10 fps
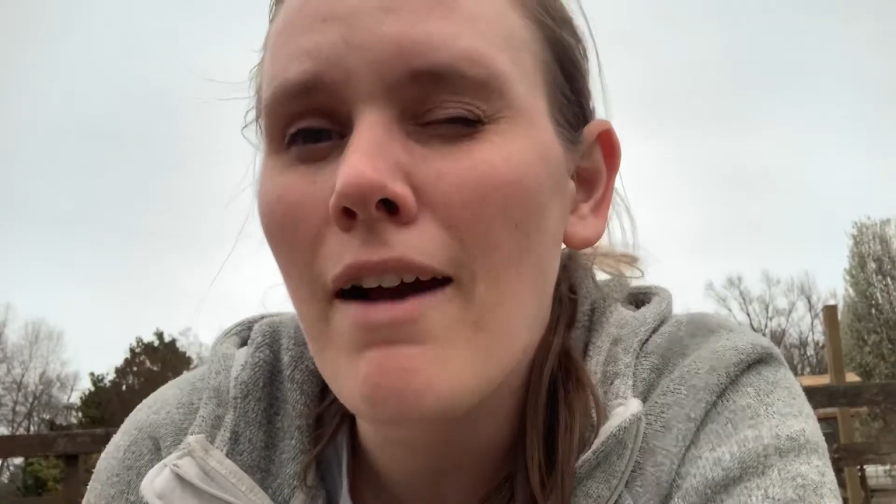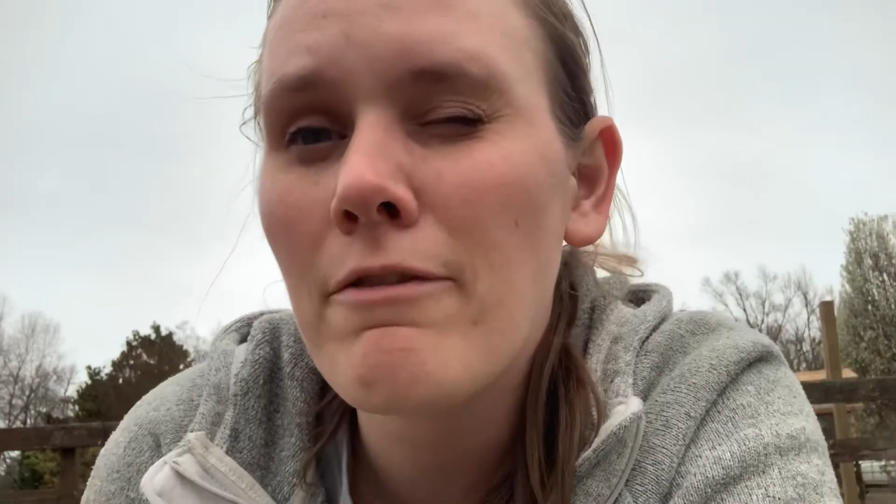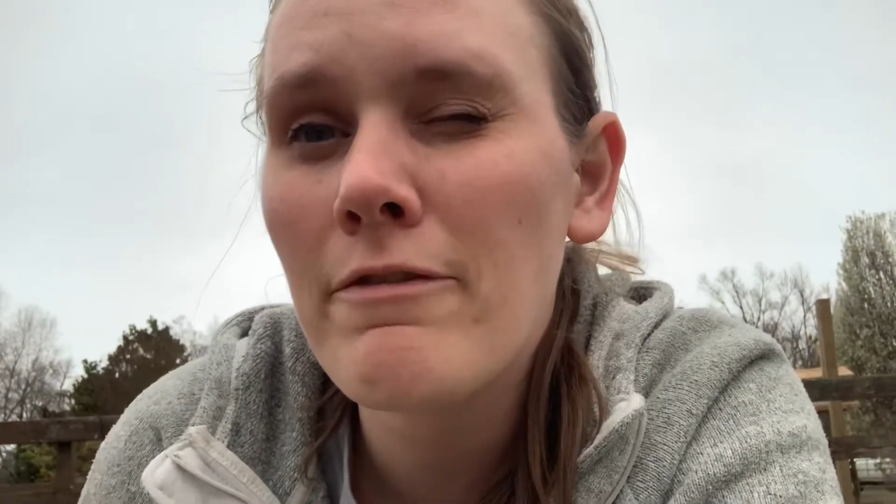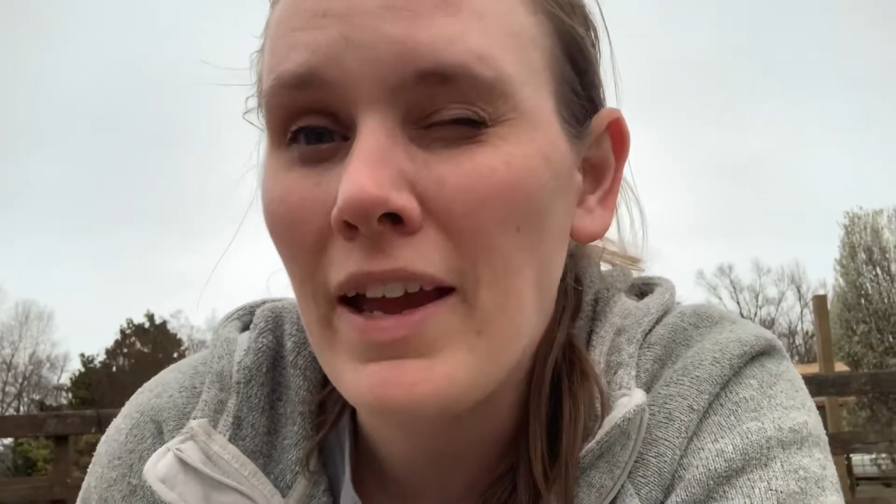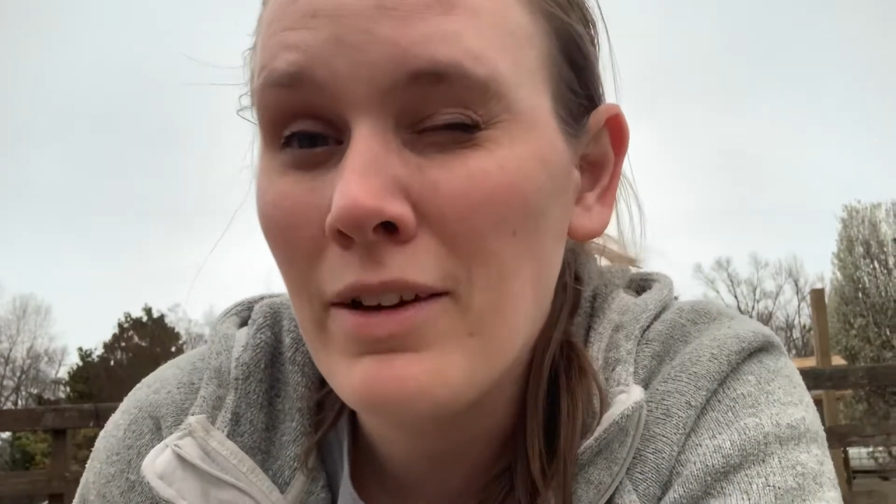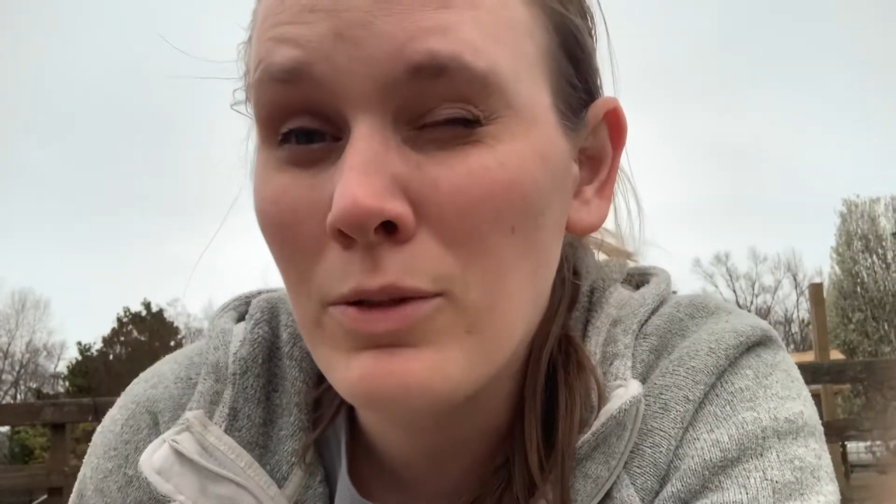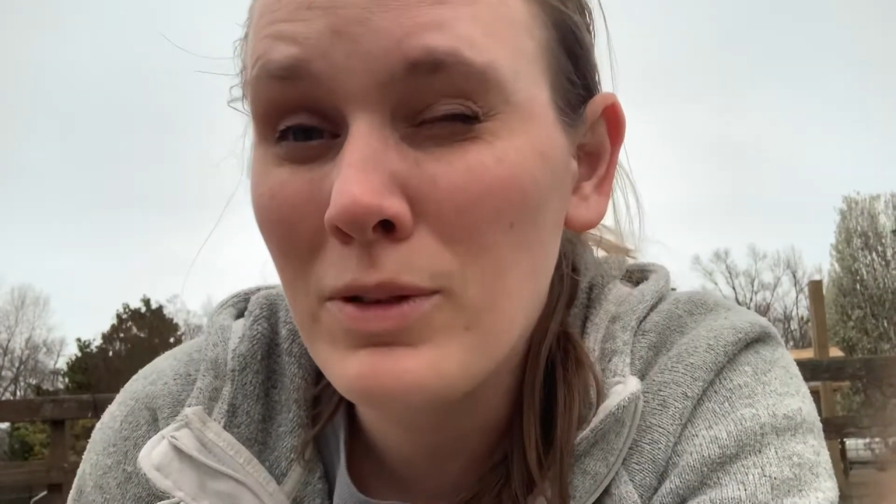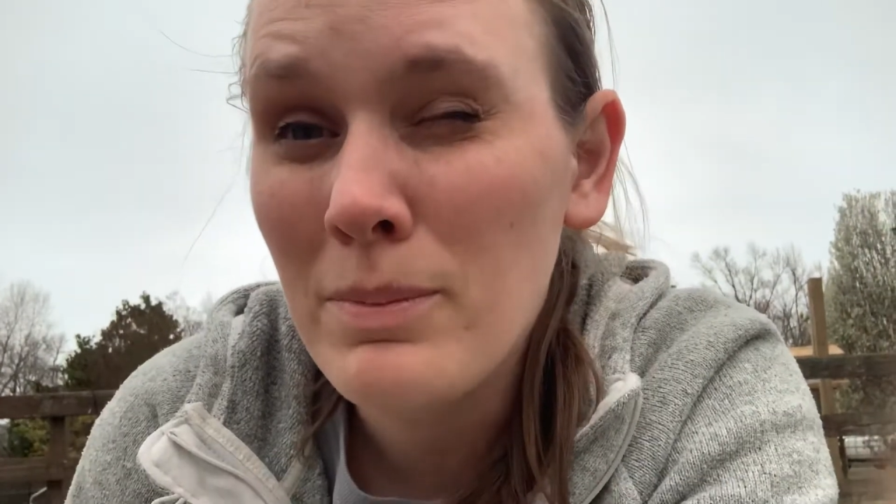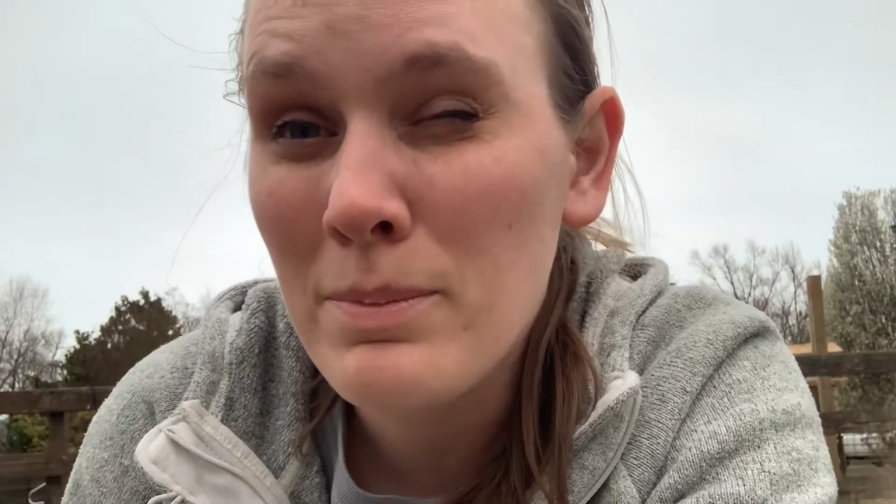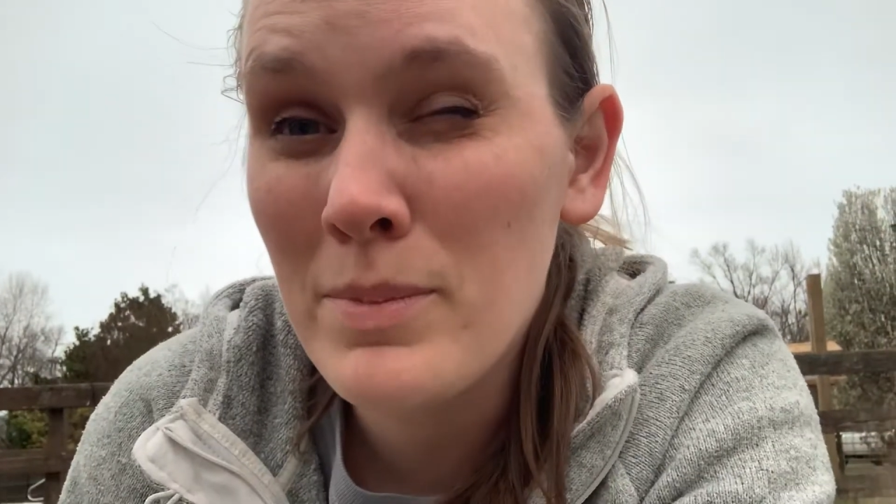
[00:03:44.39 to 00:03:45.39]

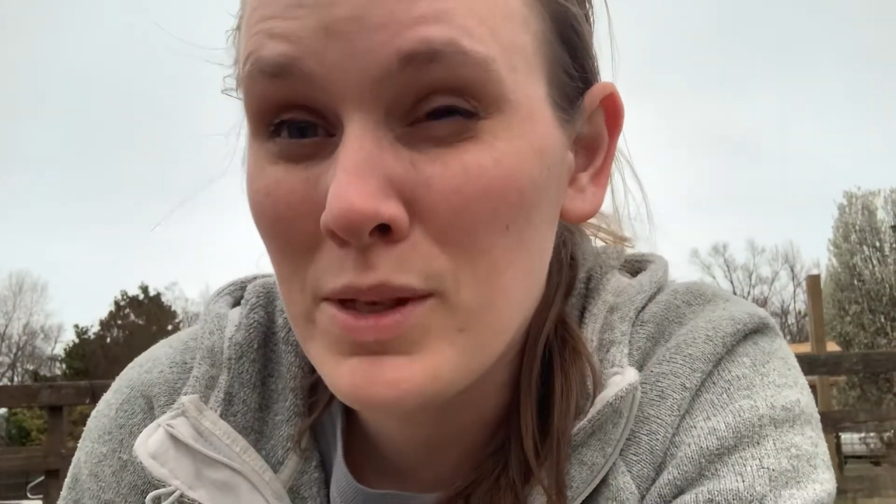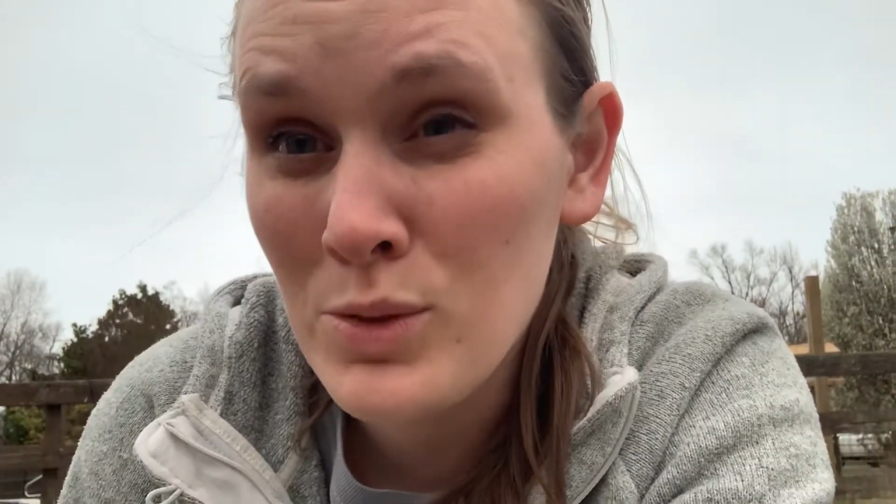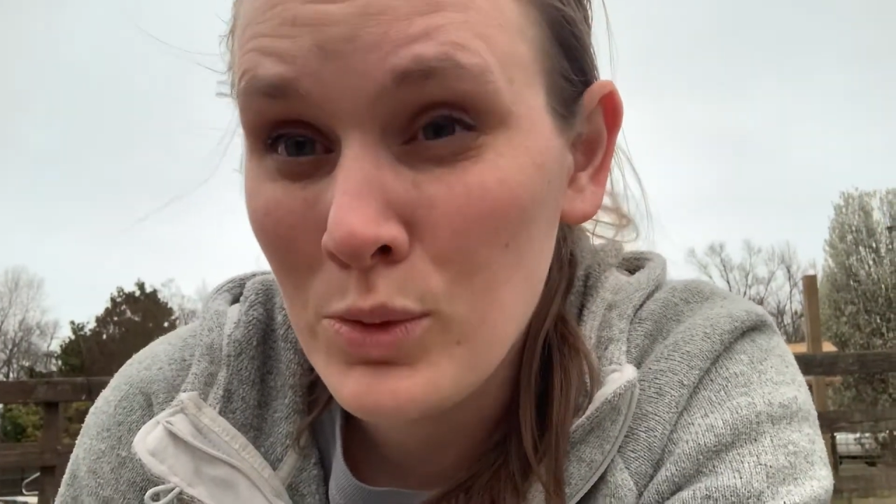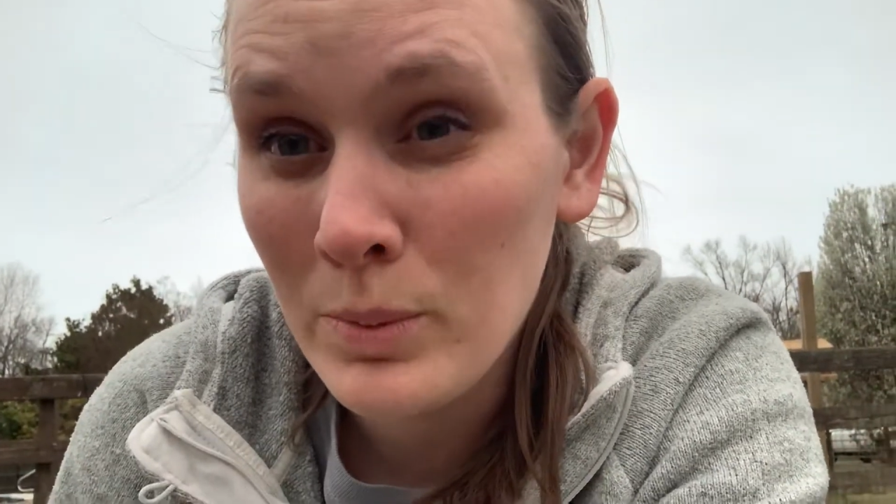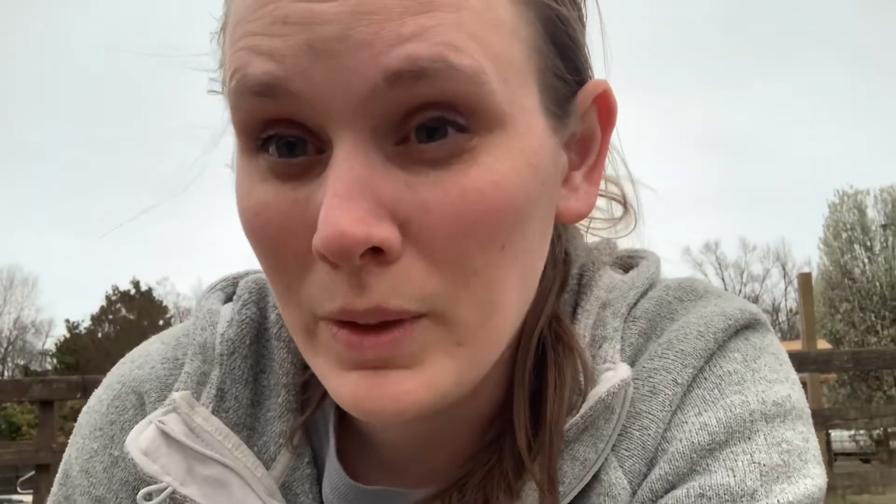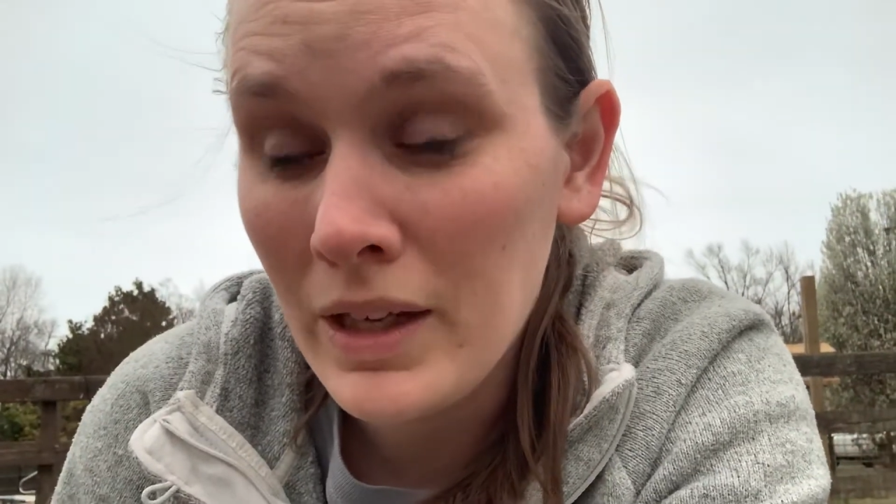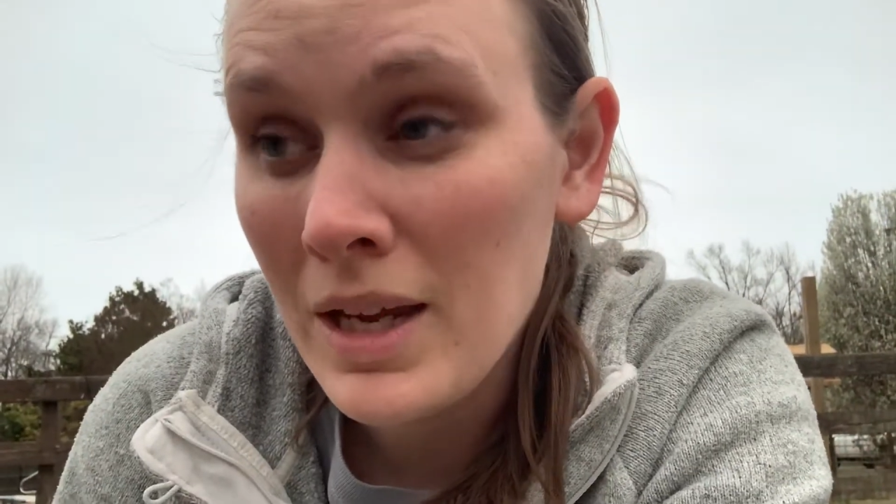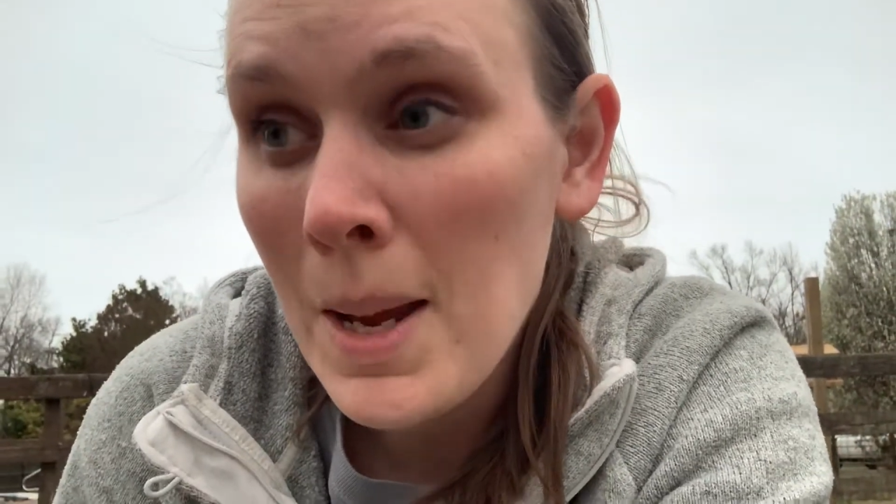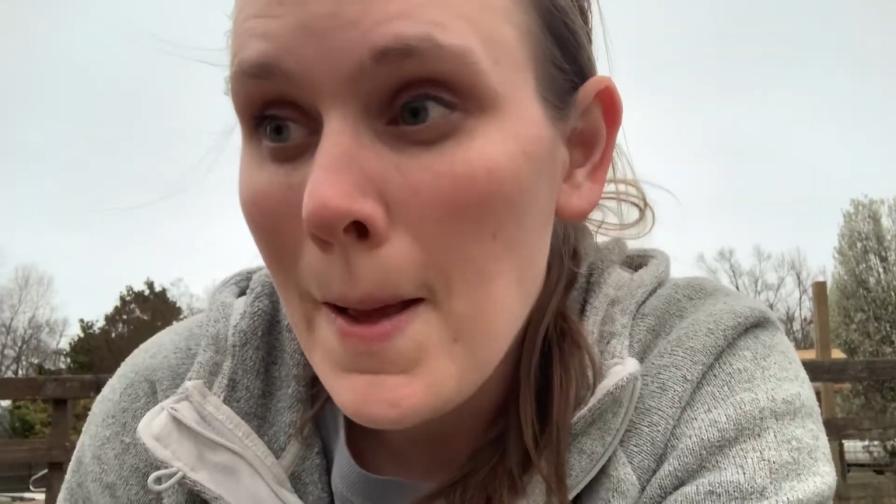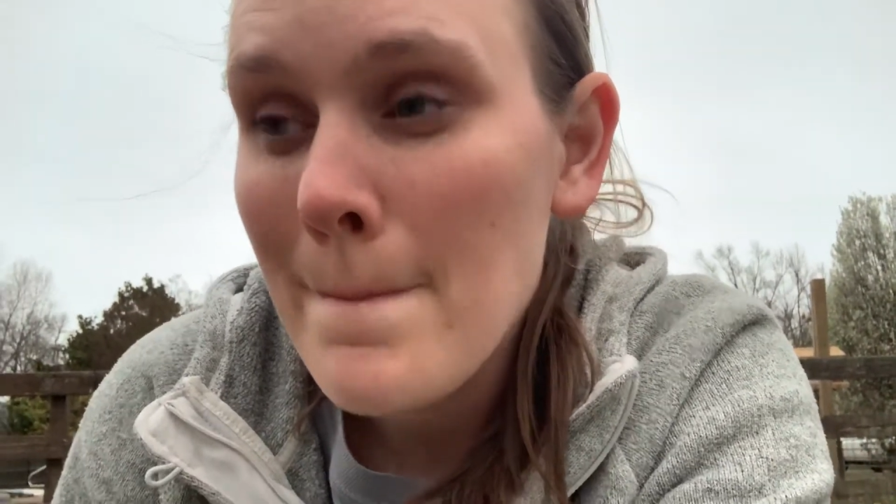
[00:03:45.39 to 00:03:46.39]
failed miserably,